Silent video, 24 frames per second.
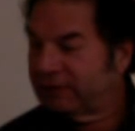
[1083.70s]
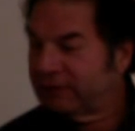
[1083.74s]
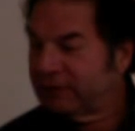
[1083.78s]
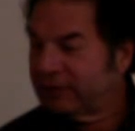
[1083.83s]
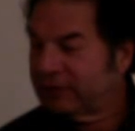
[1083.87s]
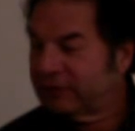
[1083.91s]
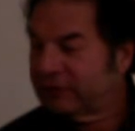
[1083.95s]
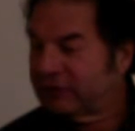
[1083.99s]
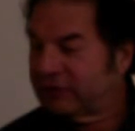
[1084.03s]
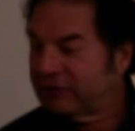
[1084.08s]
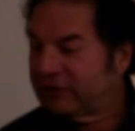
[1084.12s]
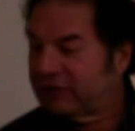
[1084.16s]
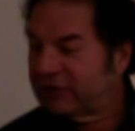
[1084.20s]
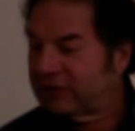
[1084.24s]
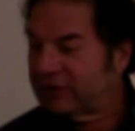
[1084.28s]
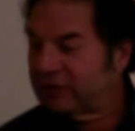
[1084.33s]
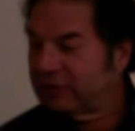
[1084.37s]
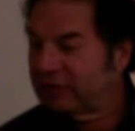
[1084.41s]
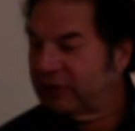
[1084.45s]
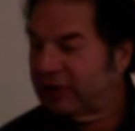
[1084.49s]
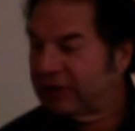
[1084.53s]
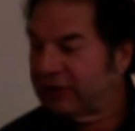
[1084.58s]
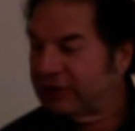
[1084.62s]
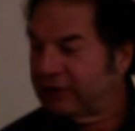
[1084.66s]
Just hit the
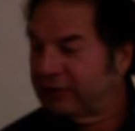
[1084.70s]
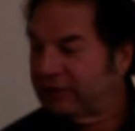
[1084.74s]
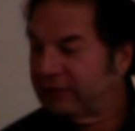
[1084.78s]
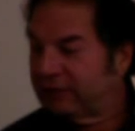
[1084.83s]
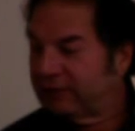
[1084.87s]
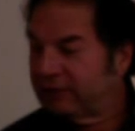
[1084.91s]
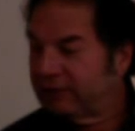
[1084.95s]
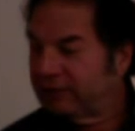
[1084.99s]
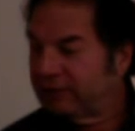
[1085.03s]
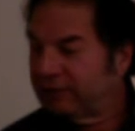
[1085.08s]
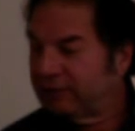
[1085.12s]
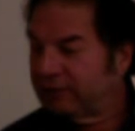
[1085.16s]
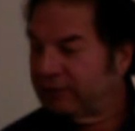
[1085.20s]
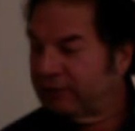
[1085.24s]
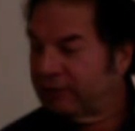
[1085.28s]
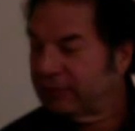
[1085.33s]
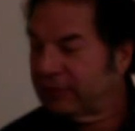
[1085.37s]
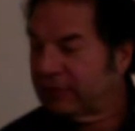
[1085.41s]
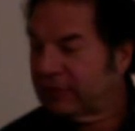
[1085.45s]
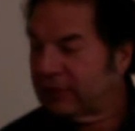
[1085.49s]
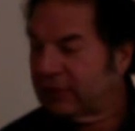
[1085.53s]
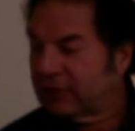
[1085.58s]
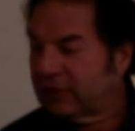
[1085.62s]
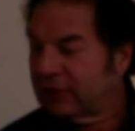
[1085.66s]
button.
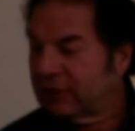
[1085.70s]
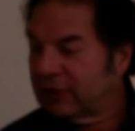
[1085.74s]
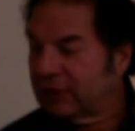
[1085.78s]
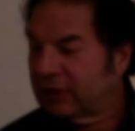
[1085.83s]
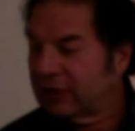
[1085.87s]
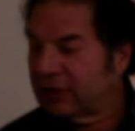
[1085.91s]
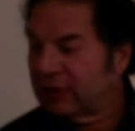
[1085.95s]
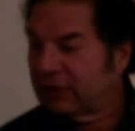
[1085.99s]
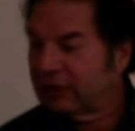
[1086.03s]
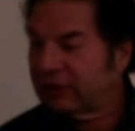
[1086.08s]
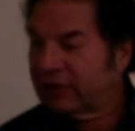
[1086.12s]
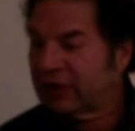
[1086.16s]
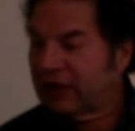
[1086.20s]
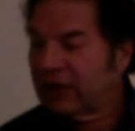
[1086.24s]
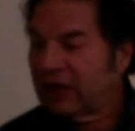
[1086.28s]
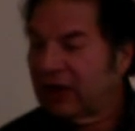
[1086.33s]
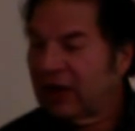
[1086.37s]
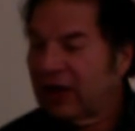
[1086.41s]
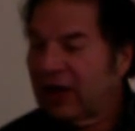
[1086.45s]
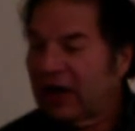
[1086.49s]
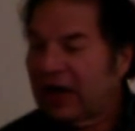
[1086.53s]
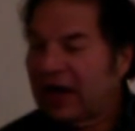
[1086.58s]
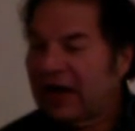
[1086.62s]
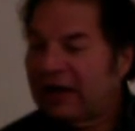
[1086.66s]
Okay.
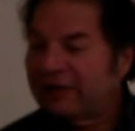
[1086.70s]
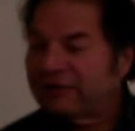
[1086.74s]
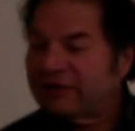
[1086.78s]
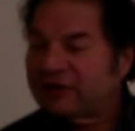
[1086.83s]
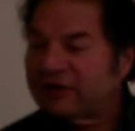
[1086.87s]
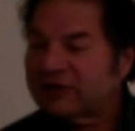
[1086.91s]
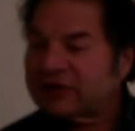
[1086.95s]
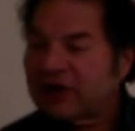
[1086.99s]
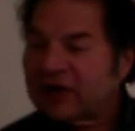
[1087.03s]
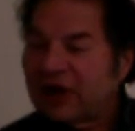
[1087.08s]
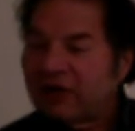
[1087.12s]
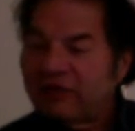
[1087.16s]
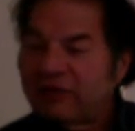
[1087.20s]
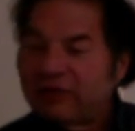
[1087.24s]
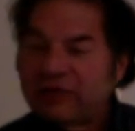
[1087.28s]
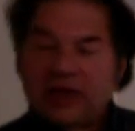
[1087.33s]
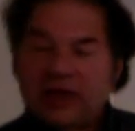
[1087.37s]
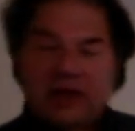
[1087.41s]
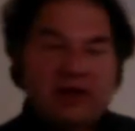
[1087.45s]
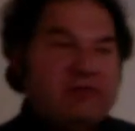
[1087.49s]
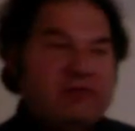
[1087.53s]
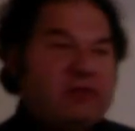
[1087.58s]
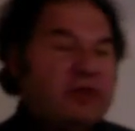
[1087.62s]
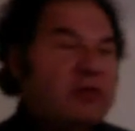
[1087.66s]
I have discovered that
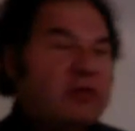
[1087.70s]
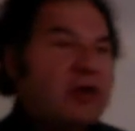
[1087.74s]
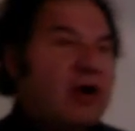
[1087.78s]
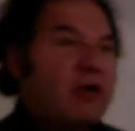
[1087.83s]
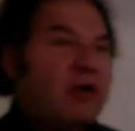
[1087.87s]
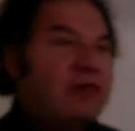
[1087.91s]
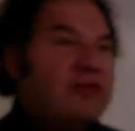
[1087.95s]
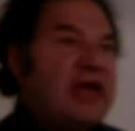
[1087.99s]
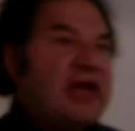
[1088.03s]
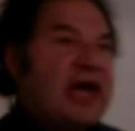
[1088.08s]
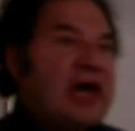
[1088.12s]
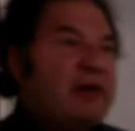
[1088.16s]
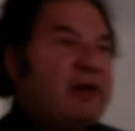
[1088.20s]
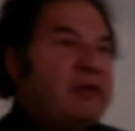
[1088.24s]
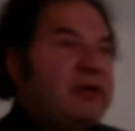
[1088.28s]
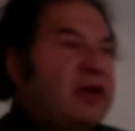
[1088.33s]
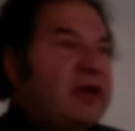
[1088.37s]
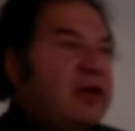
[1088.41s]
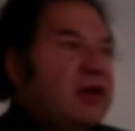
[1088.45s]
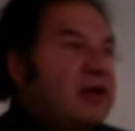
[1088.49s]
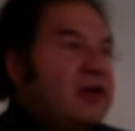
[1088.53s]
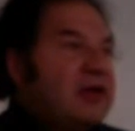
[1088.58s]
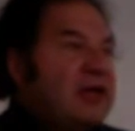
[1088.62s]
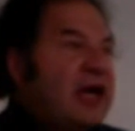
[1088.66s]
if you go down
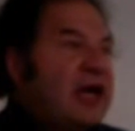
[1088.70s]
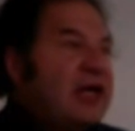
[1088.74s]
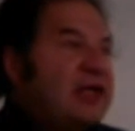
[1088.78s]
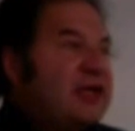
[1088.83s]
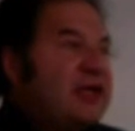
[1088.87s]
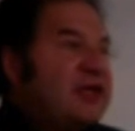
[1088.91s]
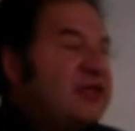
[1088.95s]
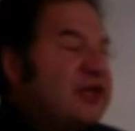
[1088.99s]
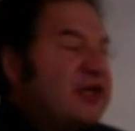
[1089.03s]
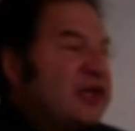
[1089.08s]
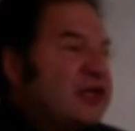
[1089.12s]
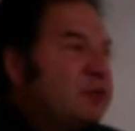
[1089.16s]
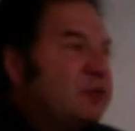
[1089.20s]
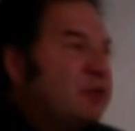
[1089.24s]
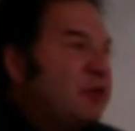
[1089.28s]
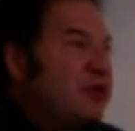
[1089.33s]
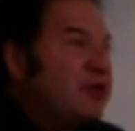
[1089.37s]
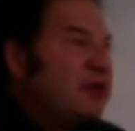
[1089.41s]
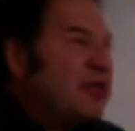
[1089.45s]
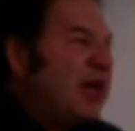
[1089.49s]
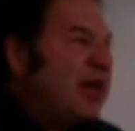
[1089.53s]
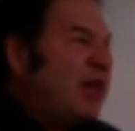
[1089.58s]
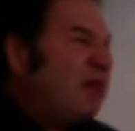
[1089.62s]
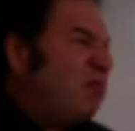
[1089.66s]

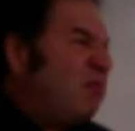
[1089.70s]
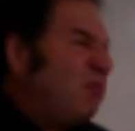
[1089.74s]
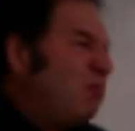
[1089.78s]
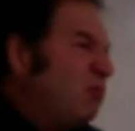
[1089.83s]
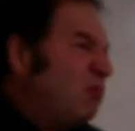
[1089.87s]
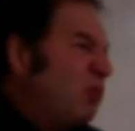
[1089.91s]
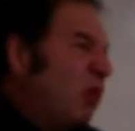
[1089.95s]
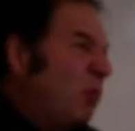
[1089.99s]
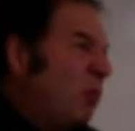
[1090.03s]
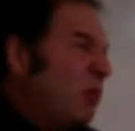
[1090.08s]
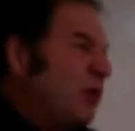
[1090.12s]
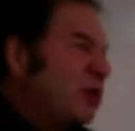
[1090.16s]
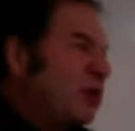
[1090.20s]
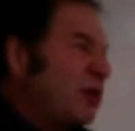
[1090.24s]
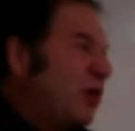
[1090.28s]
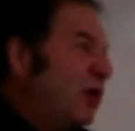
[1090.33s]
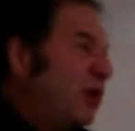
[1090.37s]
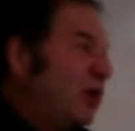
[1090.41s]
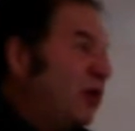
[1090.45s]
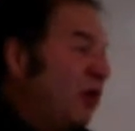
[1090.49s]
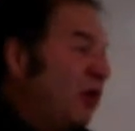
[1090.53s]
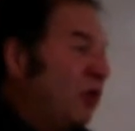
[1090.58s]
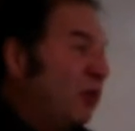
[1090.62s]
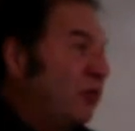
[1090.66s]
96%, nobody's going to
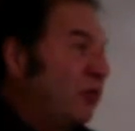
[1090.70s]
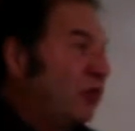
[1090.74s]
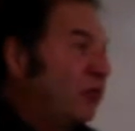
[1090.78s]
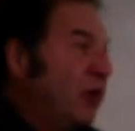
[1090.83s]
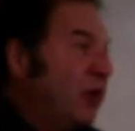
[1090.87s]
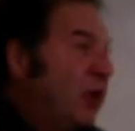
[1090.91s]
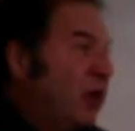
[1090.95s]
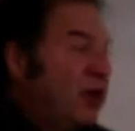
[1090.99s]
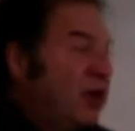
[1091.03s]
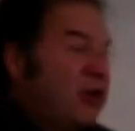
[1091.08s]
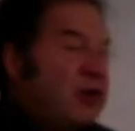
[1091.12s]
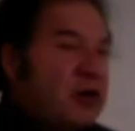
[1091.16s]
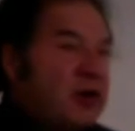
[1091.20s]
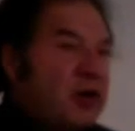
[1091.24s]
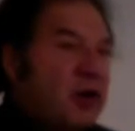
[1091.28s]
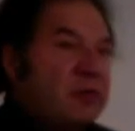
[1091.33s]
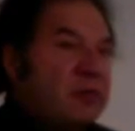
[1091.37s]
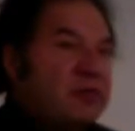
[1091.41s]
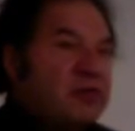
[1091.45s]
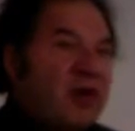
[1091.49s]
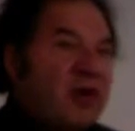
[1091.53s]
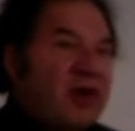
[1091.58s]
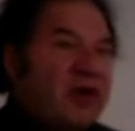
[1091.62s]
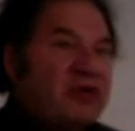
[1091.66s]
notice. You go up to
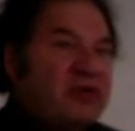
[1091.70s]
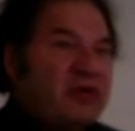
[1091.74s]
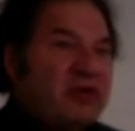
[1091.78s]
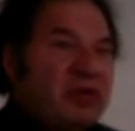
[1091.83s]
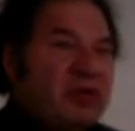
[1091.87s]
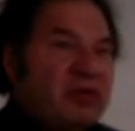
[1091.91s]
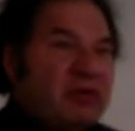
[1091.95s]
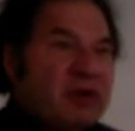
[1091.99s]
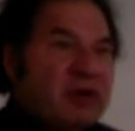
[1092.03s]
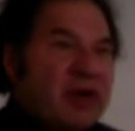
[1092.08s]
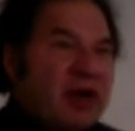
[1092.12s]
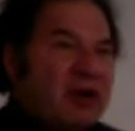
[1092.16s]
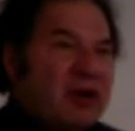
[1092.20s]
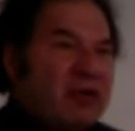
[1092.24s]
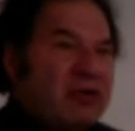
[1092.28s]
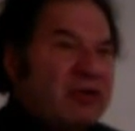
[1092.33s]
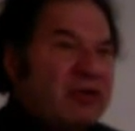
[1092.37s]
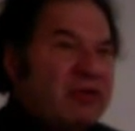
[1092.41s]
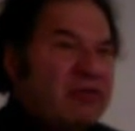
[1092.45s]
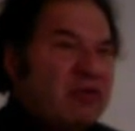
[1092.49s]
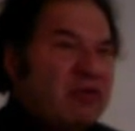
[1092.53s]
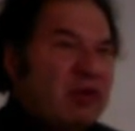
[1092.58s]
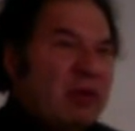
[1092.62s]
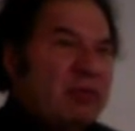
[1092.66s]
103,
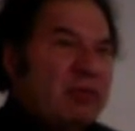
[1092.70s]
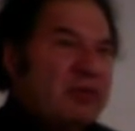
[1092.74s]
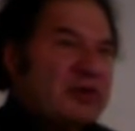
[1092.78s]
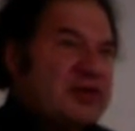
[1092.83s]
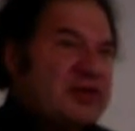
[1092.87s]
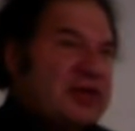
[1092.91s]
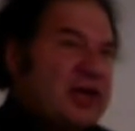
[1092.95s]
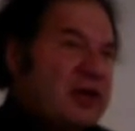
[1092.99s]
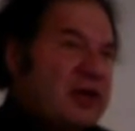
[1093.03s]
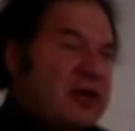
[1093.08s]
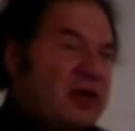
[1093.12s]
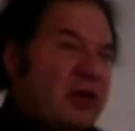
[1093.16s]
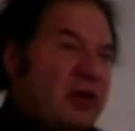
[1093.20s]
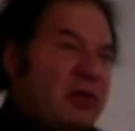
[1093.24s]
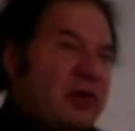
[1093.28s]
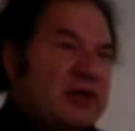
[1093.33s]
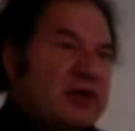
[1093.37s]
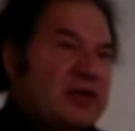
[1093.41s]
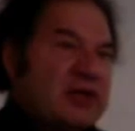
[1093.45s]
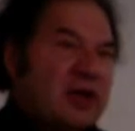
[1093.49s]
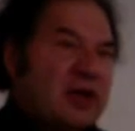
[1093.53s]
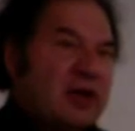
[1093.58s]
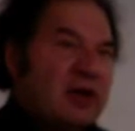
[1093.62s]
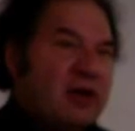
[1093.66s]
104%, nobody's
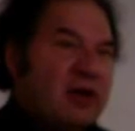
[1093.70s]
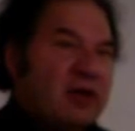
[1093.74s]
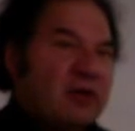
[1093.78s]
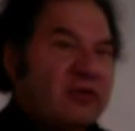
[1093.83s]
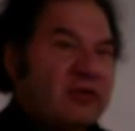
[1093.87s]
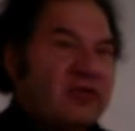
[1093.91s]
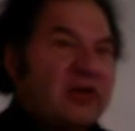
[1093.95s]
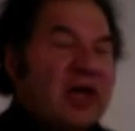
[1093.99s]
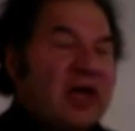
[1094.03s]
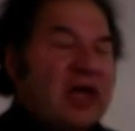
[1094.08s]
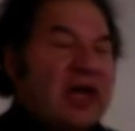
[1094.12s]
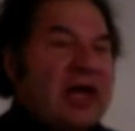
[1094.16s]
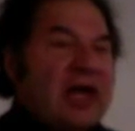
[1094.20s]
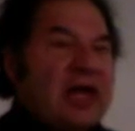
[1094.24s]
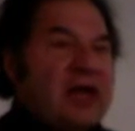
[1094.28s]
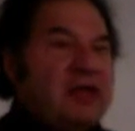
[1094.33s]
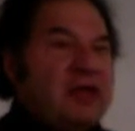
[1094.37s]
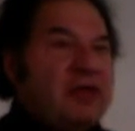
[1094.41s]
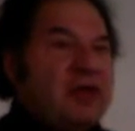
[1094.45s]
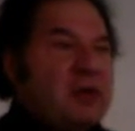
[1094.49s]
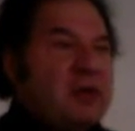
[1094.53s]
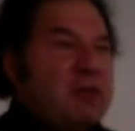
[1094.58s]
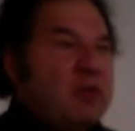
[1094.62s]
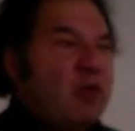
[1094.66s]
going to notice.
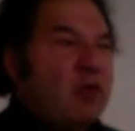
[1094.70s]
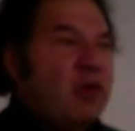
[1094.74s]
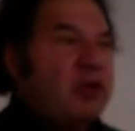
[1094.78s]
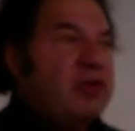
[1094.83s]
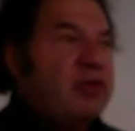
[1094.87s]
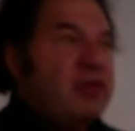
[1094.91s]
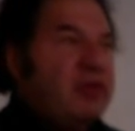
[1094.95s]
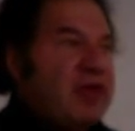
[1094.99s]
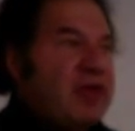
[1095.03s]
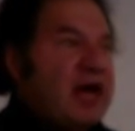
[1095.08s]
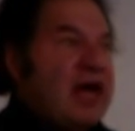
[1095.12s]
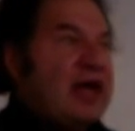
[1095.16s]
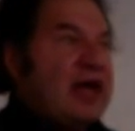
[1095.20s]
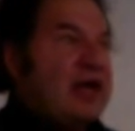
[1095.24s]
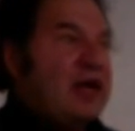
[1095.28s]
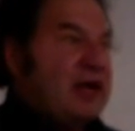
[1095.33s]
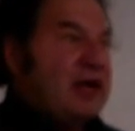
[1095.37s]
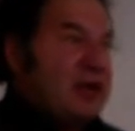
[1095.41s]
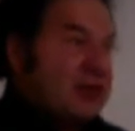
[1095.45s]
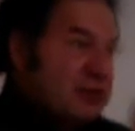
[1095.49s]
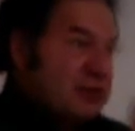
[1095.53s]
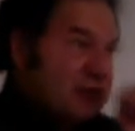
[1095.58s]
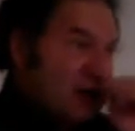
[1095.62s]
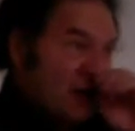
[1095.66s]
Anything more than that, and
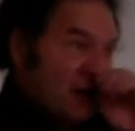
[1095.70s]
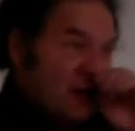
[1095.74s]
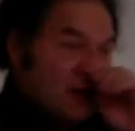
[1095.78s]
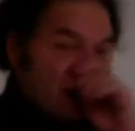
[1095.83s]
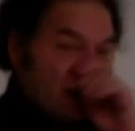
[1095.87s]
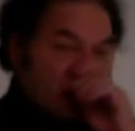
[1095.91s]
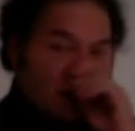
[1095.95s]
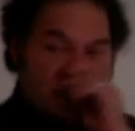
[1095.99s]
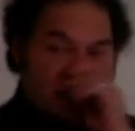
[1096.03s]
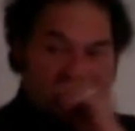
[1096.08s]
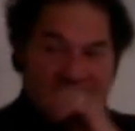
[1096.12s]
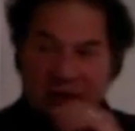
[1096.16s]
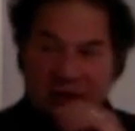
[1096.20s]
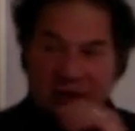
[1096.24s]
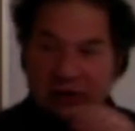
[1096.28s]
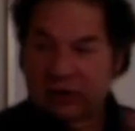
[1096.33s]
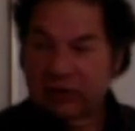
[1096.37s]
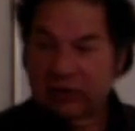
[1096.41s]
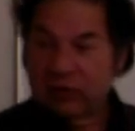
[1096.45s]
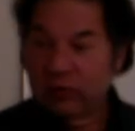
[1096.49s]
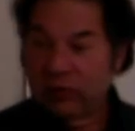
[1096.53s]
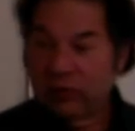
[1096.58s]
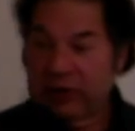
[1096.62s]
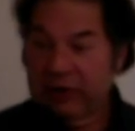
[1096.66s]
it's going to start to look
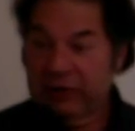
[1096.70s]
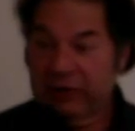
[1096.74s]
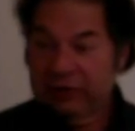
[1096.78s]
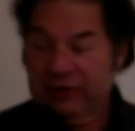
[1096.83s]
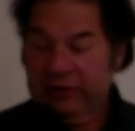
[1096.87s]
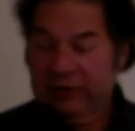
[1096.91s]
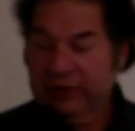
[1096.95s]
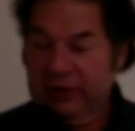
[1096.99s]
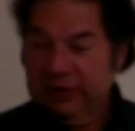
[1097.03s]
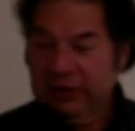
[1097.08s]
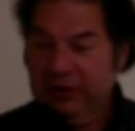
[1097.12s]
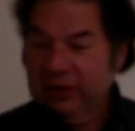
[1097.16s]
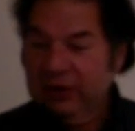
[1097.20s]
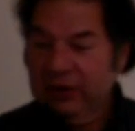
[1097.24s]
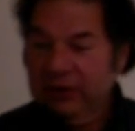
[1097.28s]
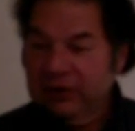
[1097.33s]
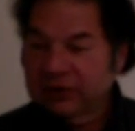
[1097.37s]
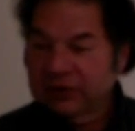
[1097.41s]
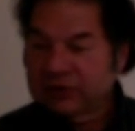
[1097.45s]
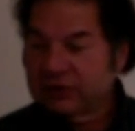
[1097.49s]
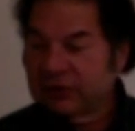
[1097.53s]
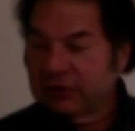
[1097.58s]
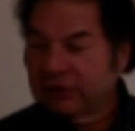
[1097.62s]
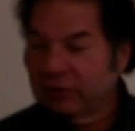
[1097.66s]
weird. So
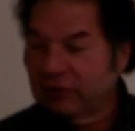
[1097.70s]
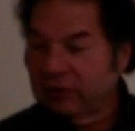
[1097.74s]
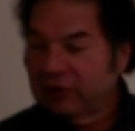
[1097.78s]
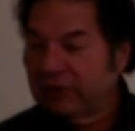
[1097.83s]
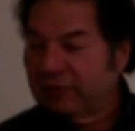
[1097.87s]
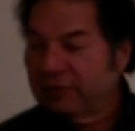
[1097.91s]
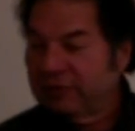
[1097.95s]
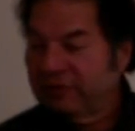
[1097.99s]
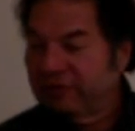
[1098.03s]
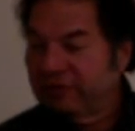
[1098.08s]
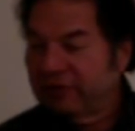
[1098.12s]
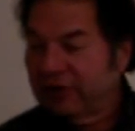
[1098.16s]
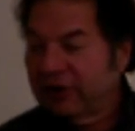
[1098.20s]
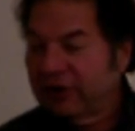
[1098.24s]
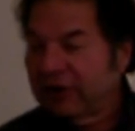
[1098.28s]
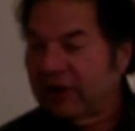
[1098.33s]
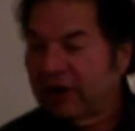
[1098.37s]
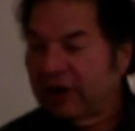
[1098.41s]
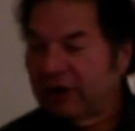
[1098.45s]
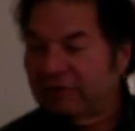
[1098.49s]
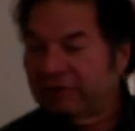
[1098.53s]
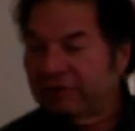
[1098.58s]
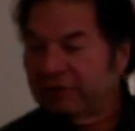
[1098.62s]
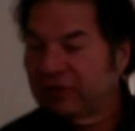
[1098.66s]
you want to be very
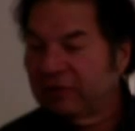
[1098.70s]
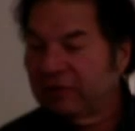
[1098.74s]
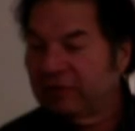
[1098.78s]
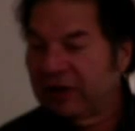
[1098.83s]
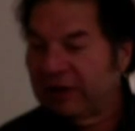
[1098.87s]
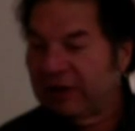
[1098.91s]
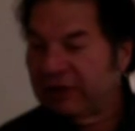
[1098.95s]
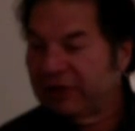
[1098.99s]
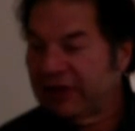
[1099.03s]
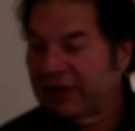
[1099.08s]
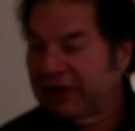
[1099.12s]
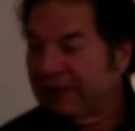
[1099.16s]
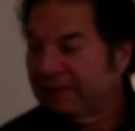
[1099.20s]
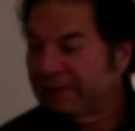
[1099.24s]
careful about that.